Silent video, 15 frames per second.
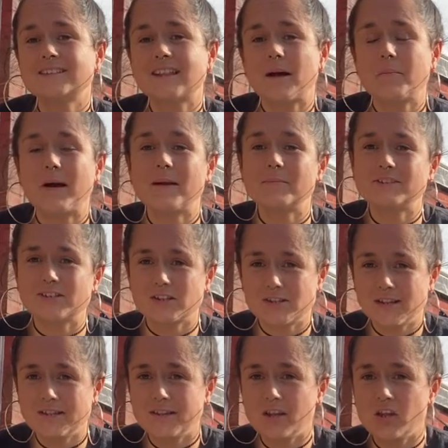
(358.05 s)
that might be
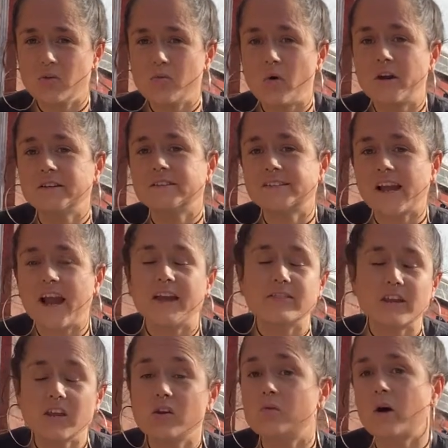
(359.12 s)
something that you want
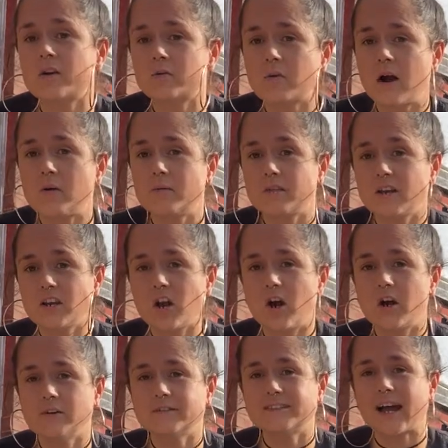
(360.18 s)
to work with in your
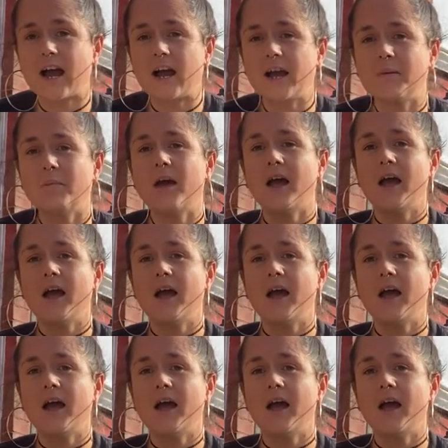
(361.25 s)
own time.